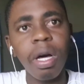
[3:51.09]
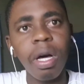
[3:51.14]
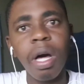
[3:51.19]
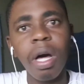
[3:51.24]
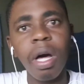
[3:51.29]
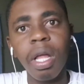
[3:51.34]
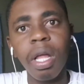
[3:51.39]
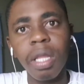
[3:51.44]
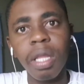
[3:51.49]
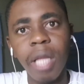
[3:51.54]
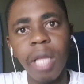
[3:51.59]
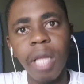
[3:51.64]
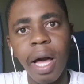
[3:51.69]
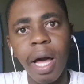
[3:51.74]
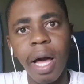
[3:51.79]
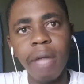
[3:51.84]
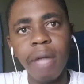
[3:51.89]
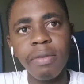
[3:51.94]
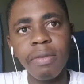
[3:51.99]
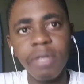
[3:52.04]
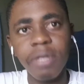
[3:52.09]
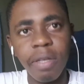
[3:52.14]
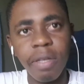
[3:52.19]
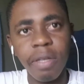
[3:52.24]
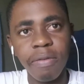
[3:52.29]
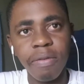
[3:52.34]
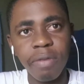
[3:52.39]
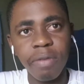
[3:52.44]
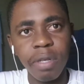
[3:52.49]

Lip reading: a lot of stuff.